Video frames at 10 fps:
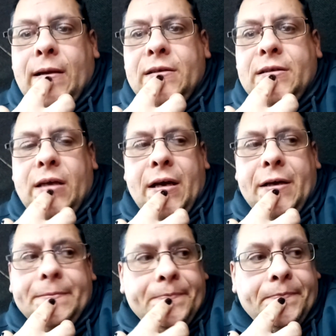
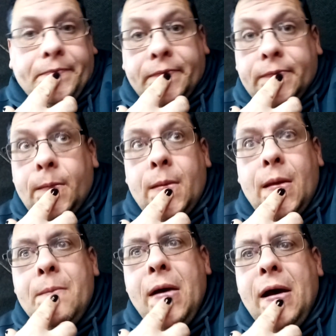So,
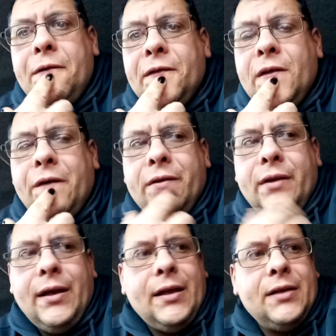but other than
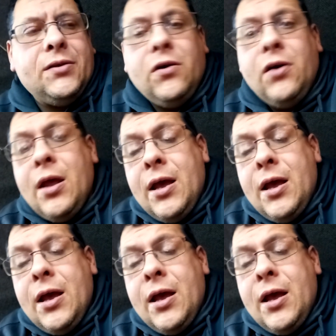that, that's all.